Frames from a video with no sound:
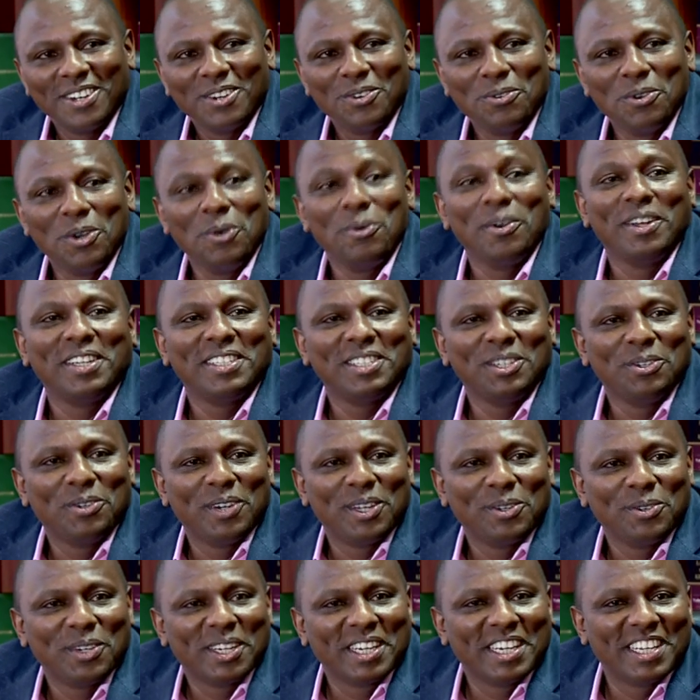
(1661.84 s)
We will see
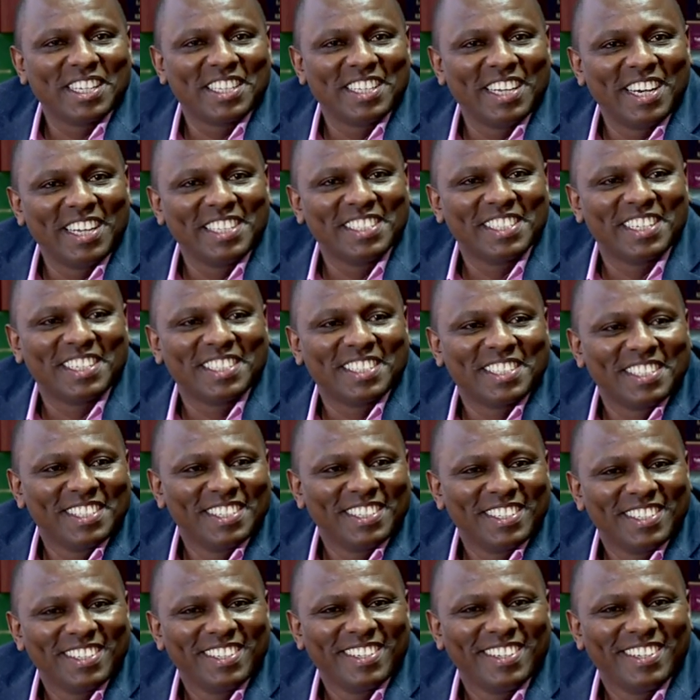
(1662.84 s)
when we get the answers.
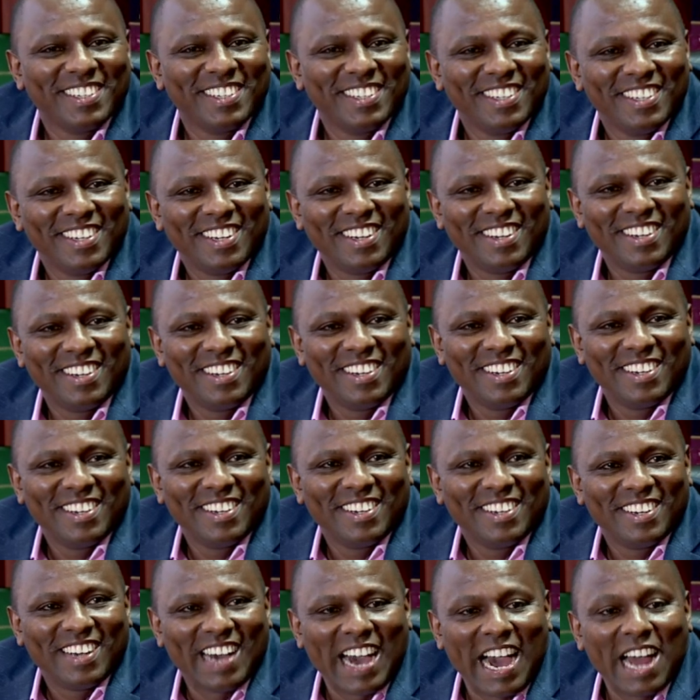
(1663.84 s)
Uh,
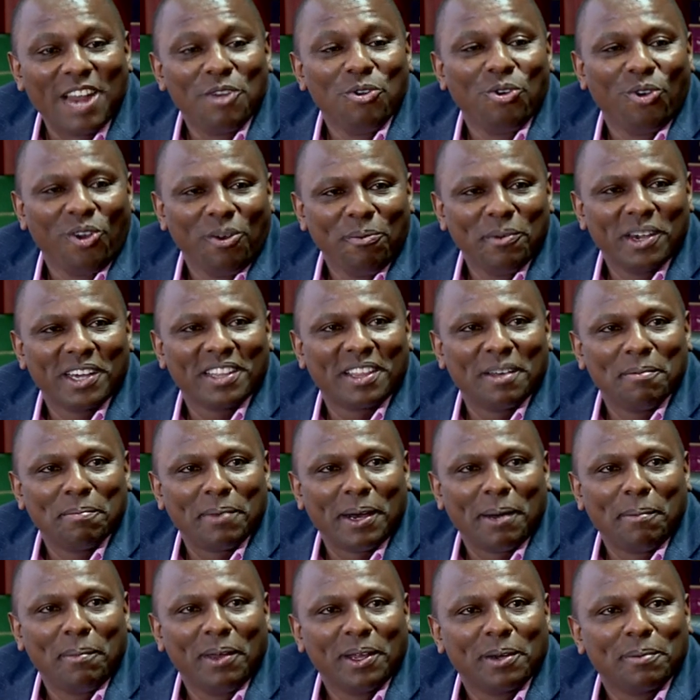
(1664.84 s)
and we will make them
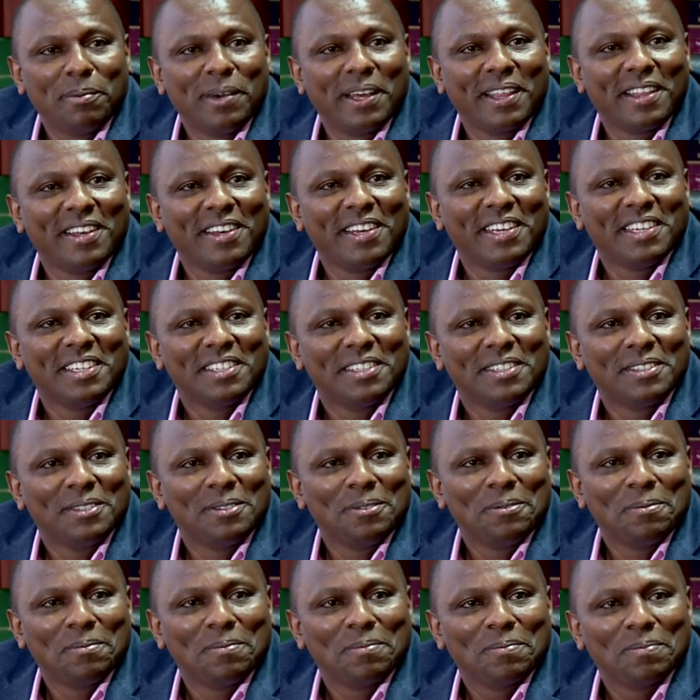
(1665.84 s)
public by then.
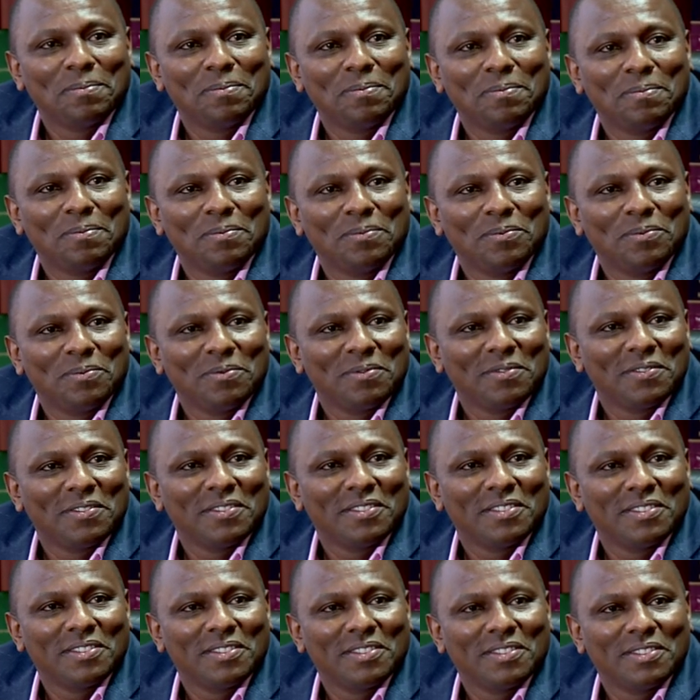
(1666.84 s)
you are the
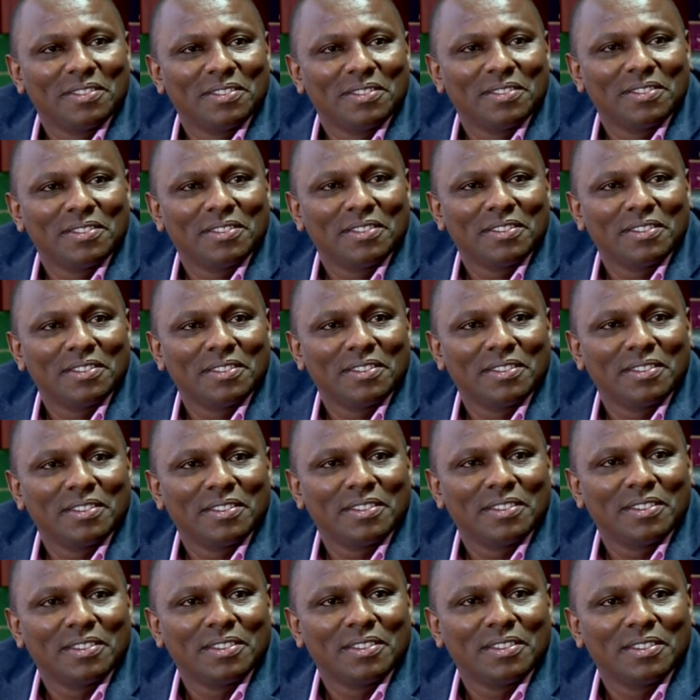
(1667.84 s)
chairman of the
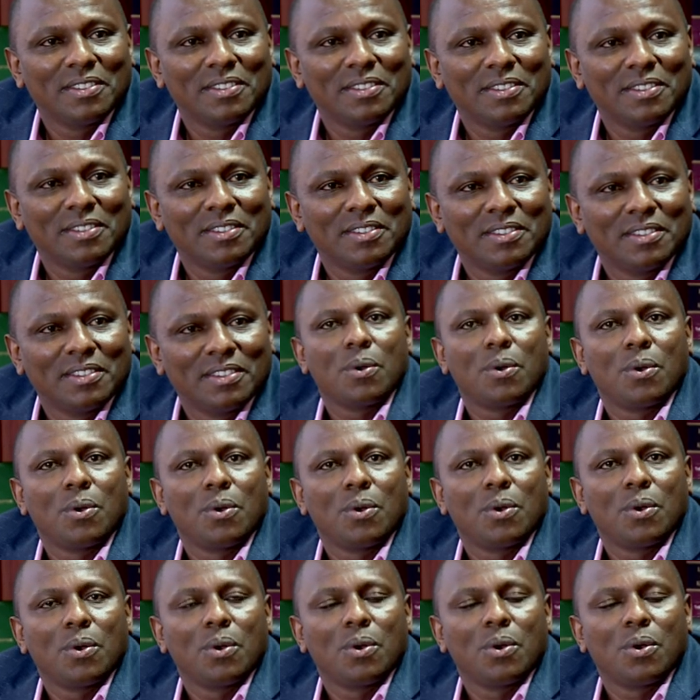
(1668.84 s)
budget and appropriation.
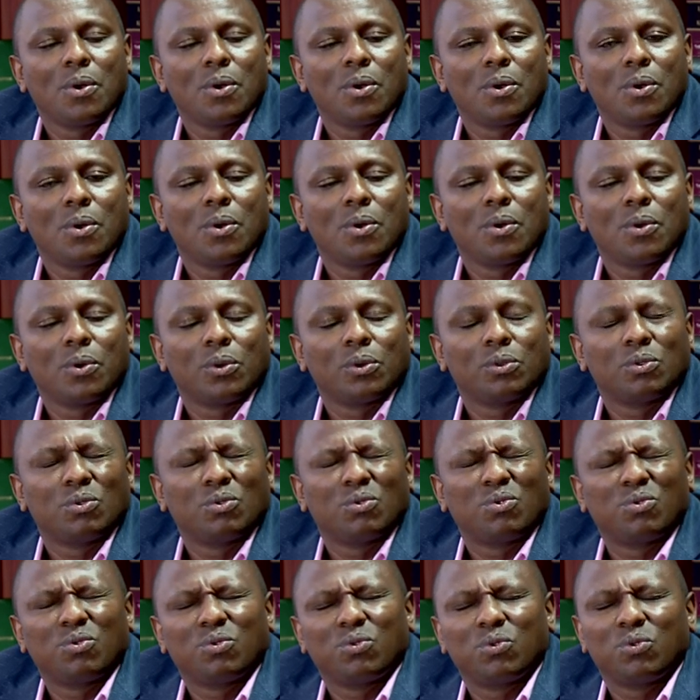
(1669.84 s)

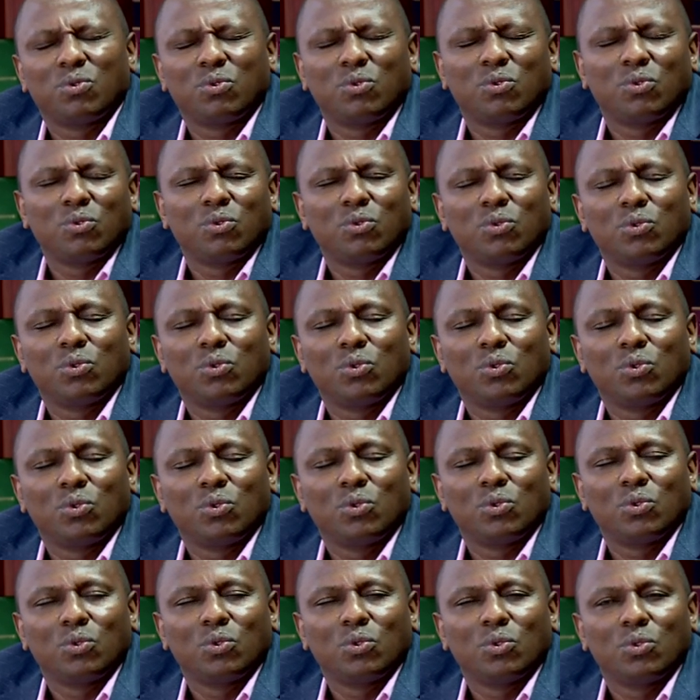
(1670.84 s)
How much were you
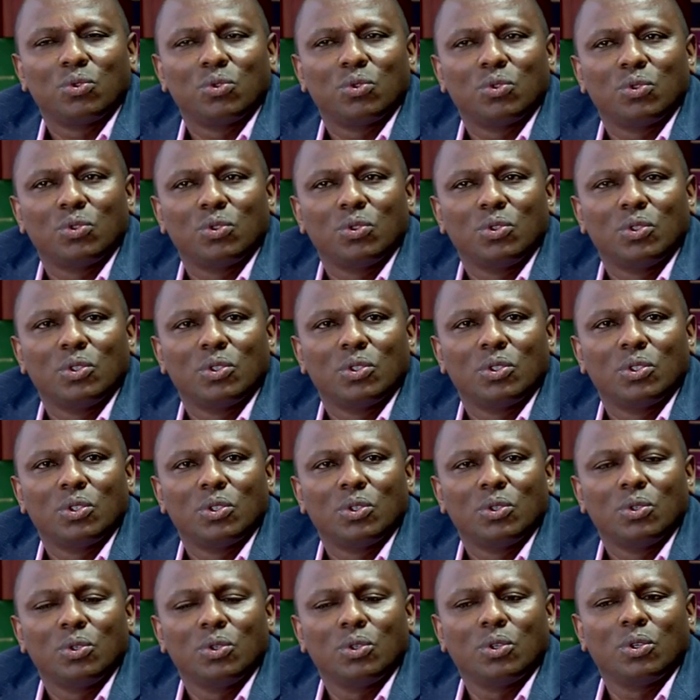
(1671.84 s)

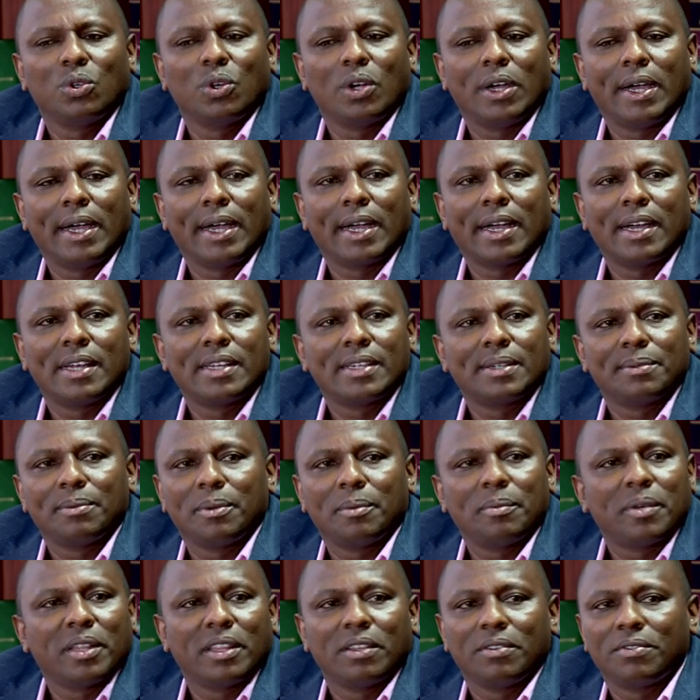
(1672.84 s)
allocated? Ooh, I can't
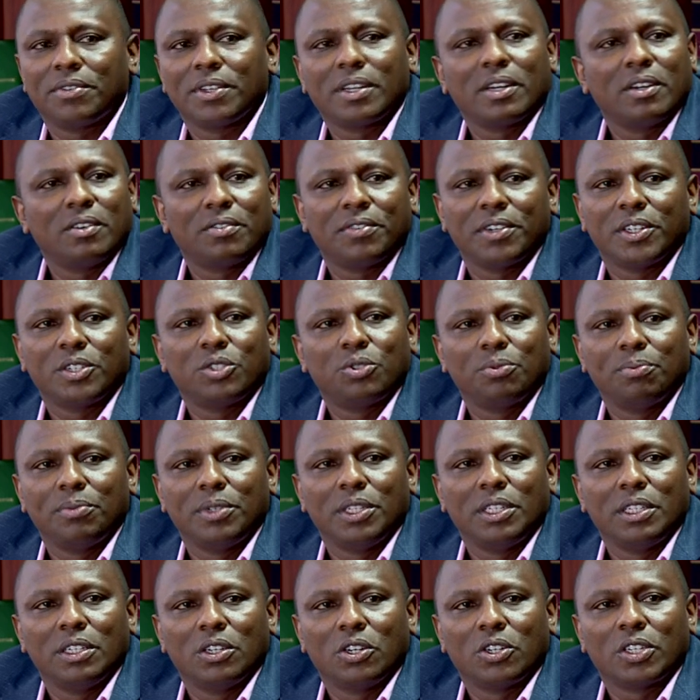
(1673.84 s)
remember the figure of it, to
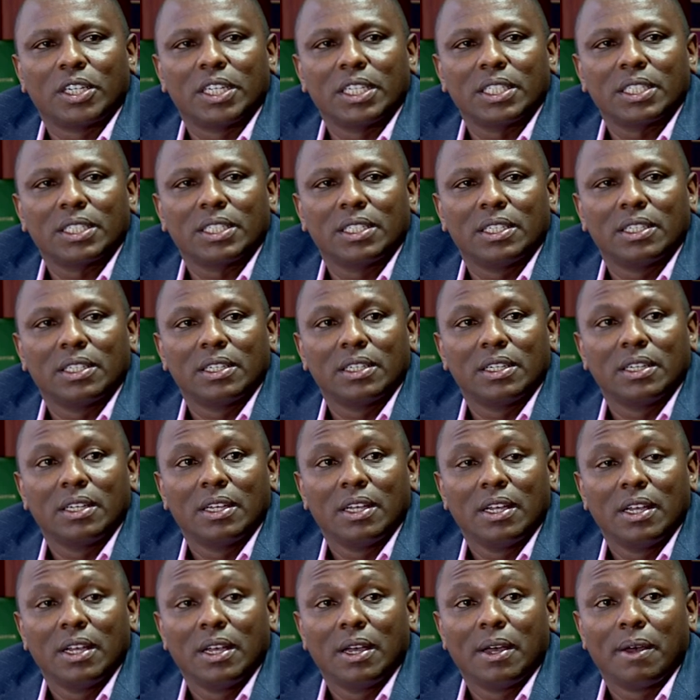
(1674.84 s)
be honest.
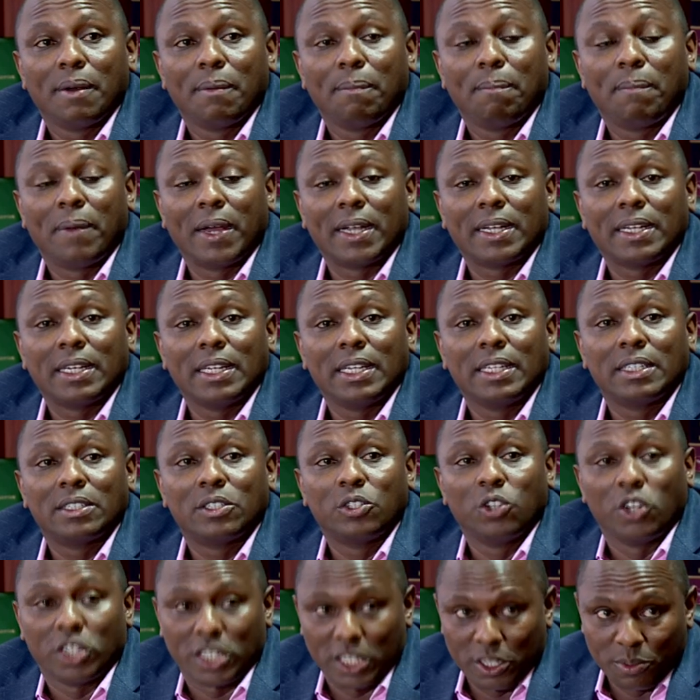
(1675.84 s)
But
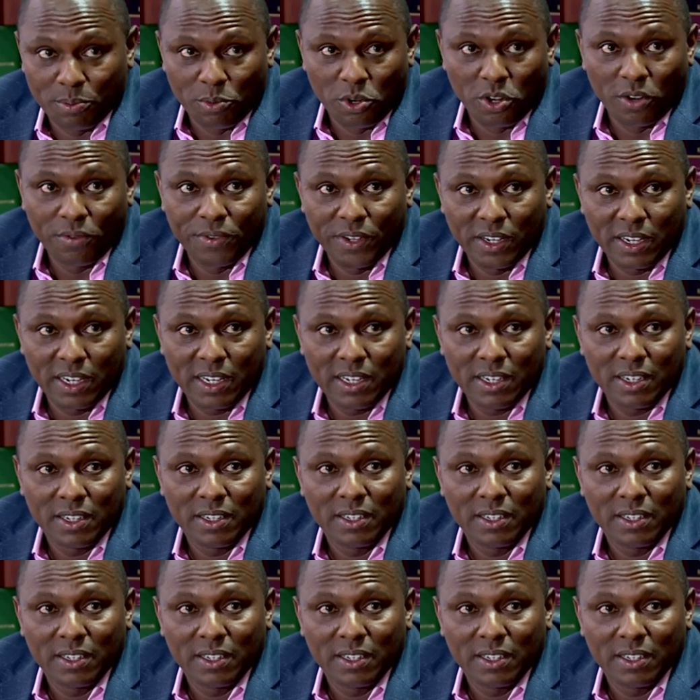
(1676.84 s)
it's not a small figure.